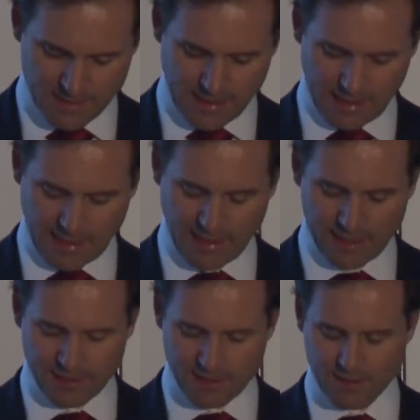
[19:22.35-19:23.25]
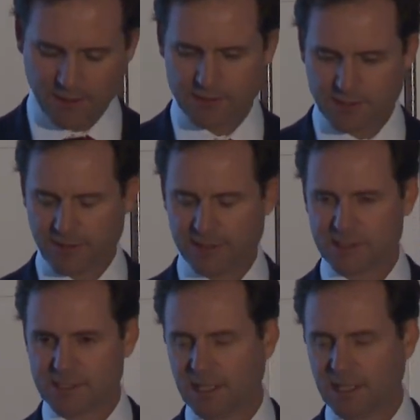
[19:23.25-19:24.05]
and those credence